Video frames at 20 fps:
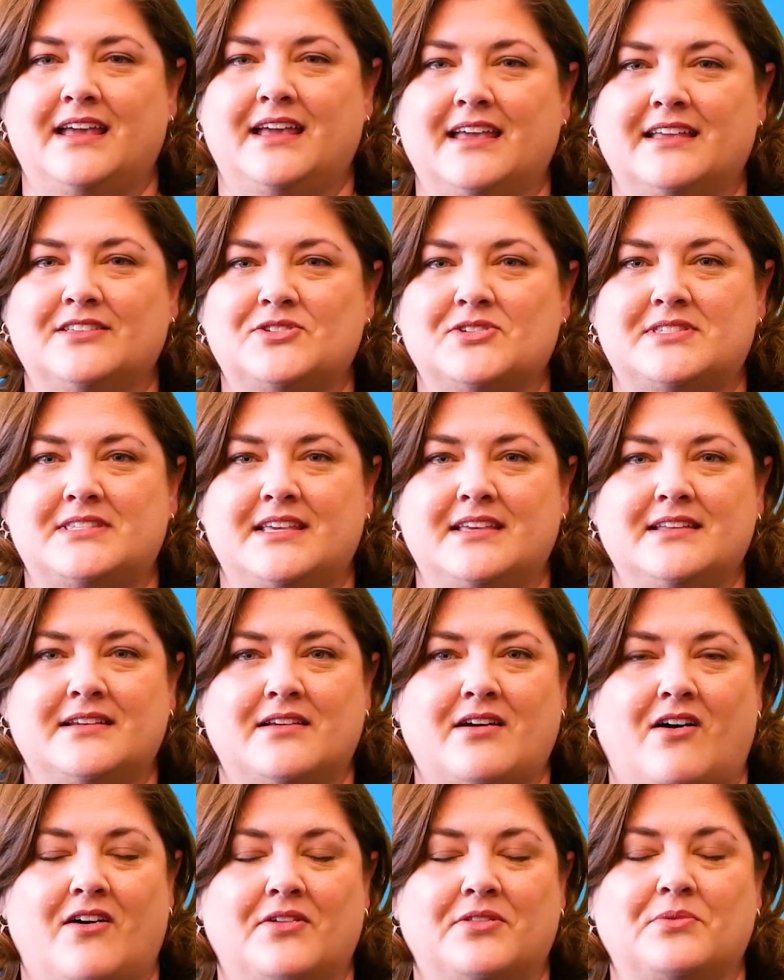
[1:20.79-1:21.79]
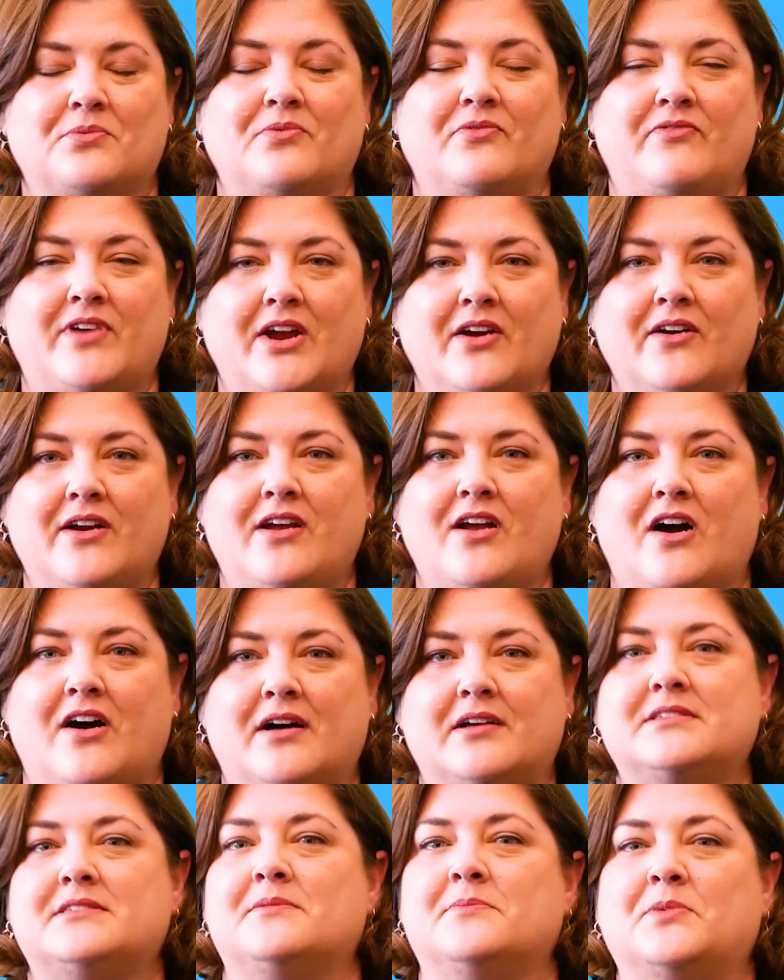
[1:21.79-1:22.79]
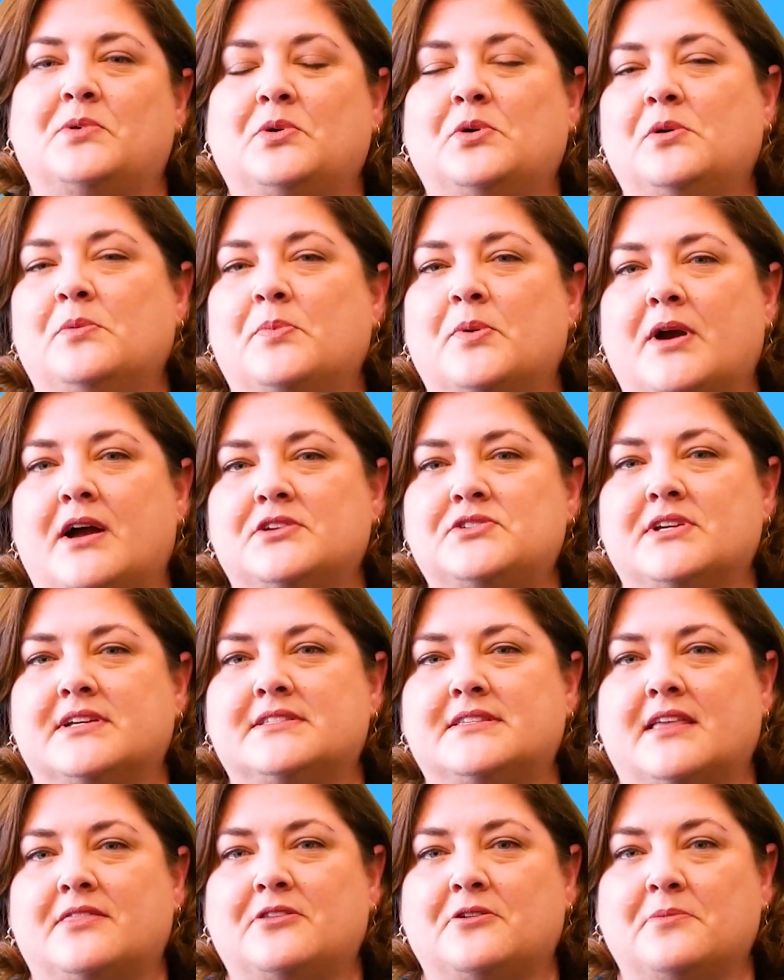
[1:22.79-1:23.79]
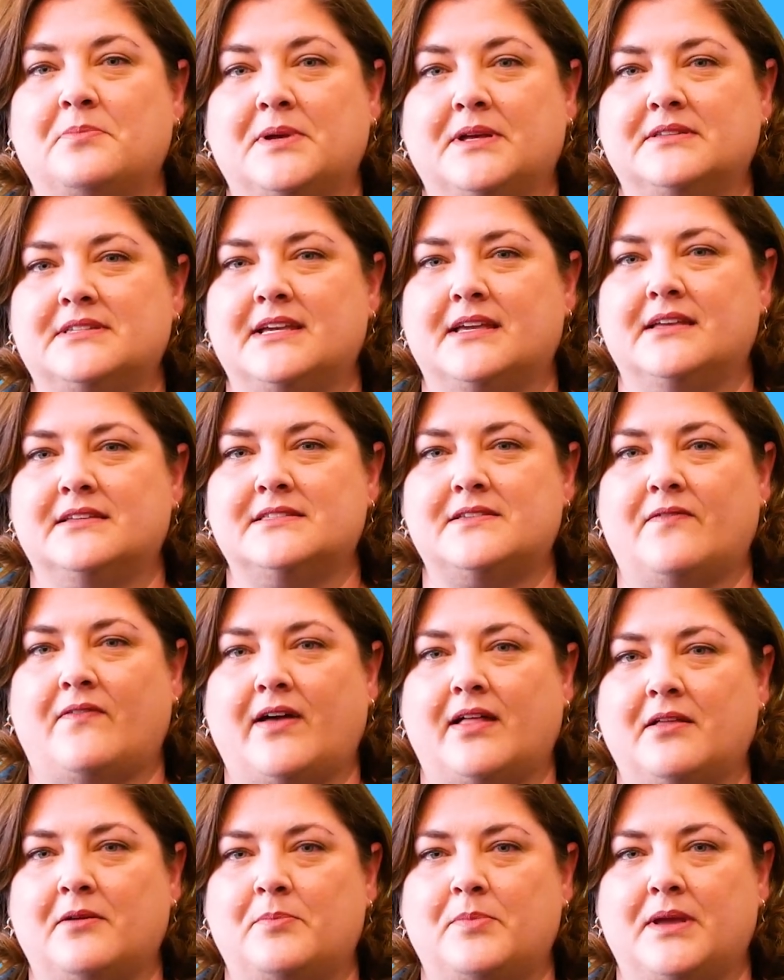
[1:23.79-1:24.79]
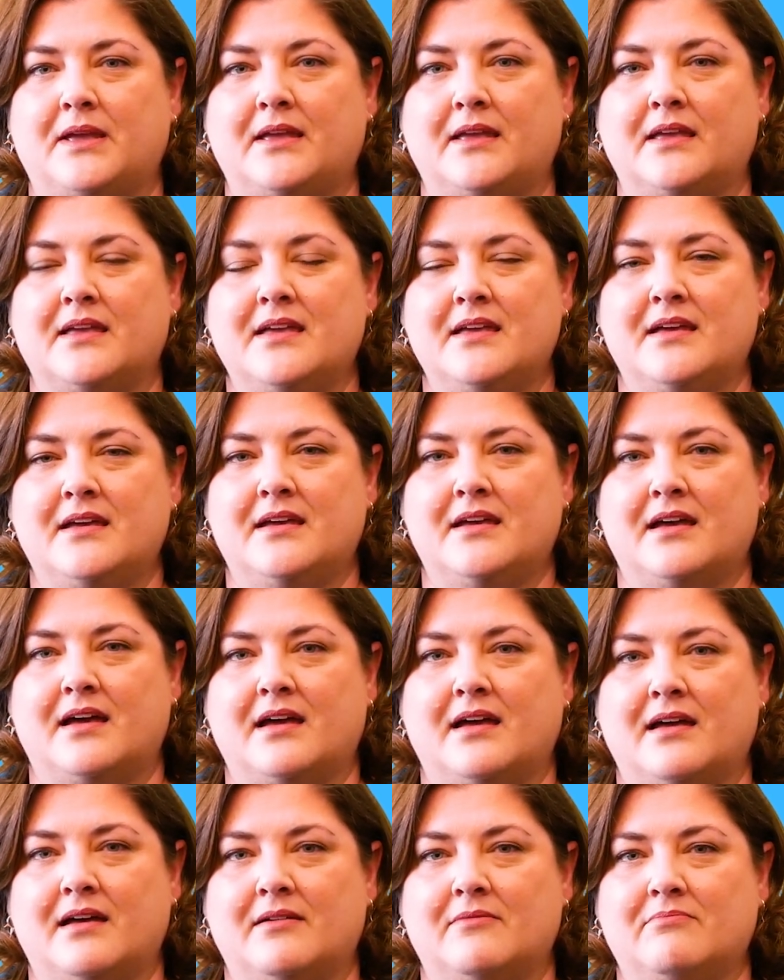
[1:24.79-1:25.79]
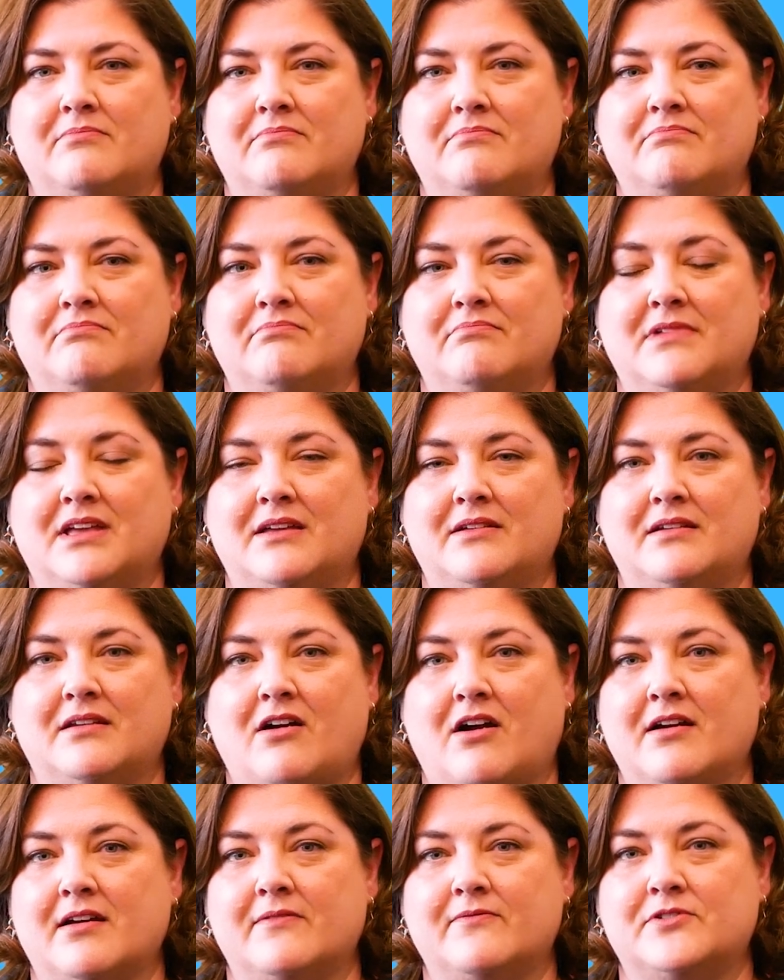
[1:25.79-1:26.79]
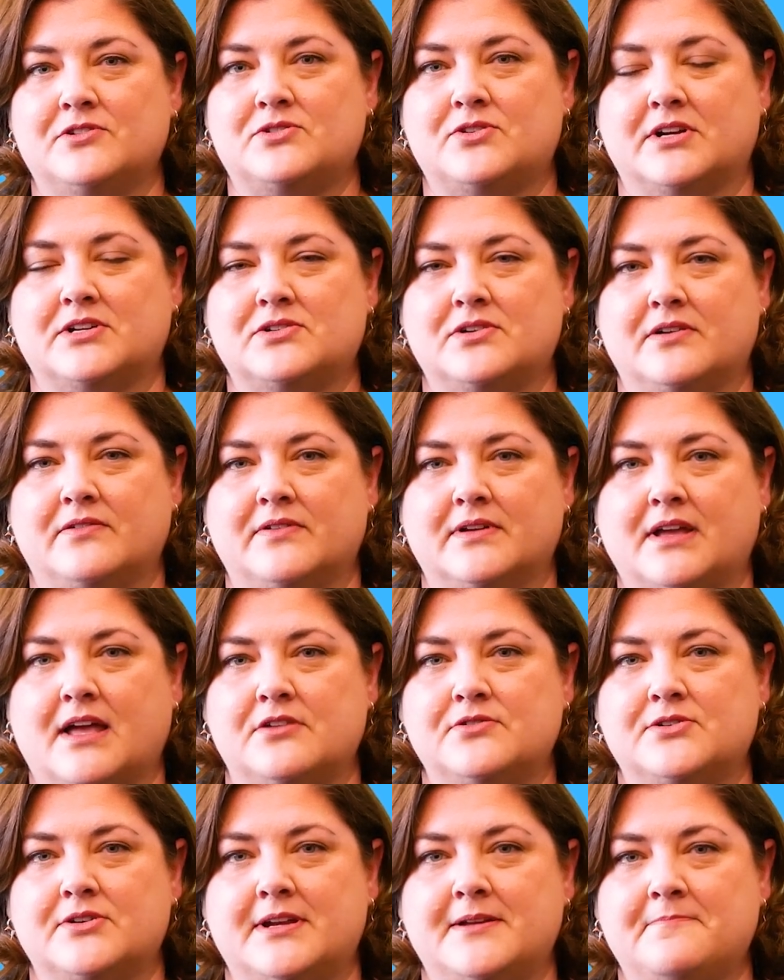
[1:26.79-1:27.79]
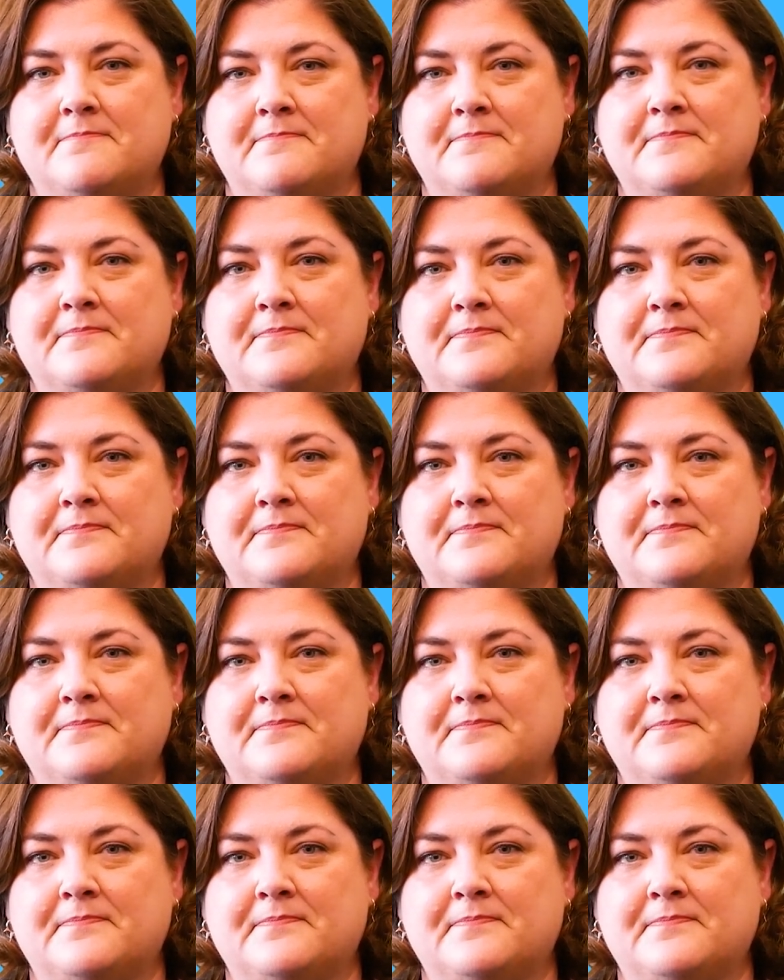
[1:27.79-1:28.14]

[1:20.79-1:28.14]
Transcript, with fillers: and just seeing all the very awesome, cool projects that they're building and developing um, in our infrastructure of a country.